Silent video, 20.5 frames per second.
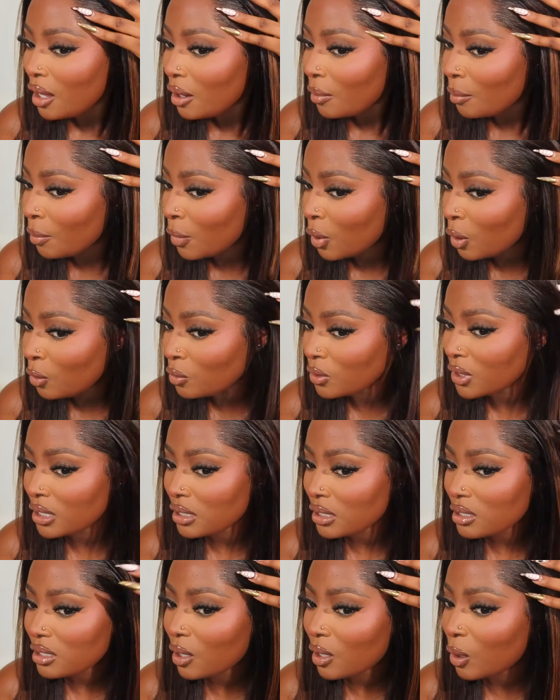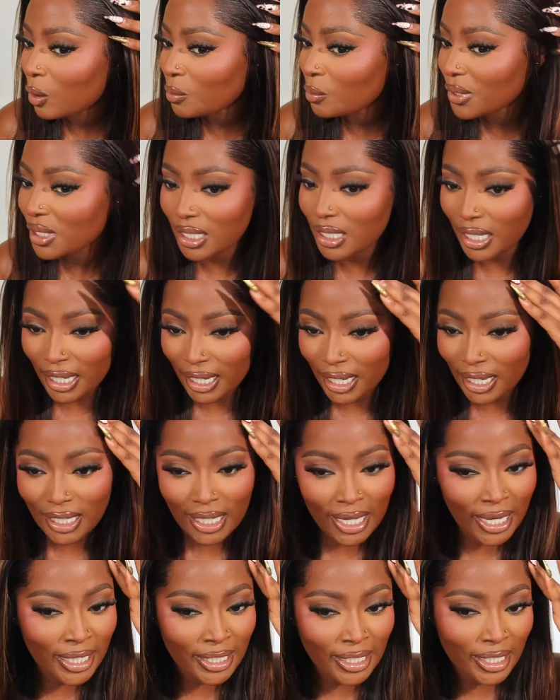mold and sculpt the
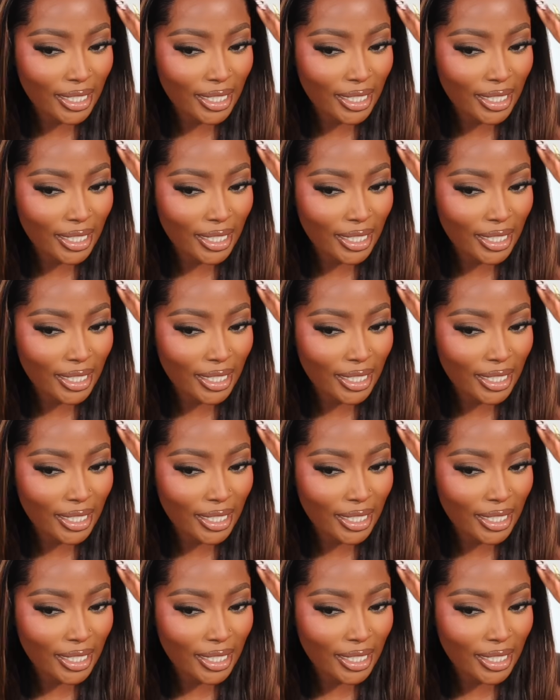hairline